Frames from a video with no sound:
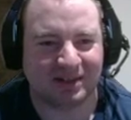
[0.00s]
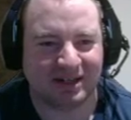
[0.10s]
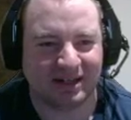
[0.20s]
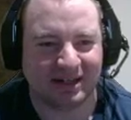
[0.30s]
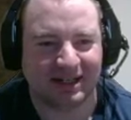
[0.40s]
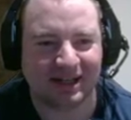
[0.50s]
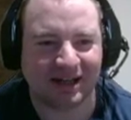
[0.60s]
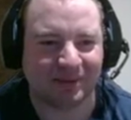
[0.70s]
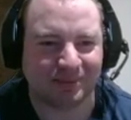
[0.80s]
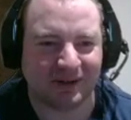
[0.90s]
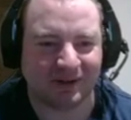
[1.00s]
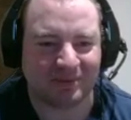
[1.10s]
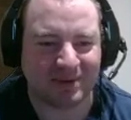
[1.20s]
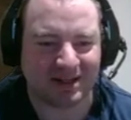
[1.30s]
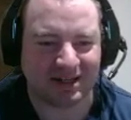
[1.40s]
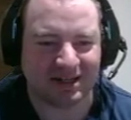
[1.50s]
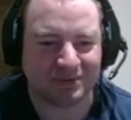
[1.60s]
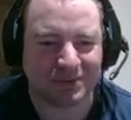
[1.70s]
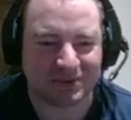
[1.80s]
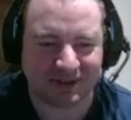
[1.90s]
the cleanup and going back to
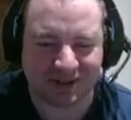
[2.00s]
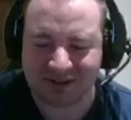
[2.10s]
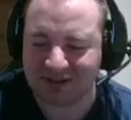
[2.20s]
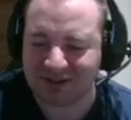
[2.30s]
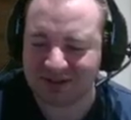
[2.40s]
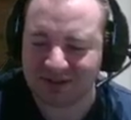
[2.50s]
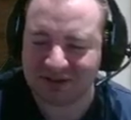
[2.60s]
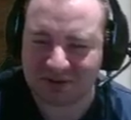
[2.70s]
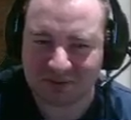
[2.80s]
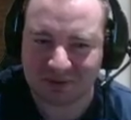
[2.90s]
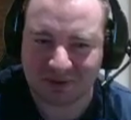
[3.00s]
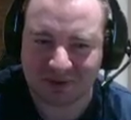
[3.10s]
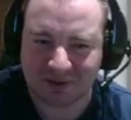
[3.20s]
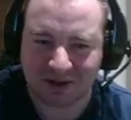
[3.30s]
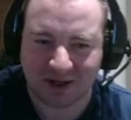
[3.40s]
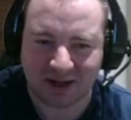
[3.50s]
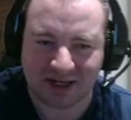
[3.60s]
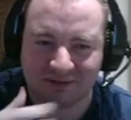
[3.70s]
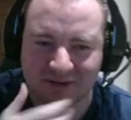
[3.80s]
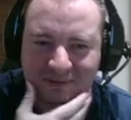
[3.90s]
levels we couldn't do
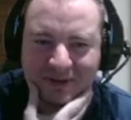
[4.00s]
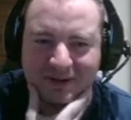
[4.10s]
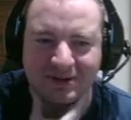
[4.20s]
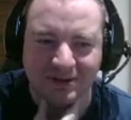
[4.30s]
earlier in the one.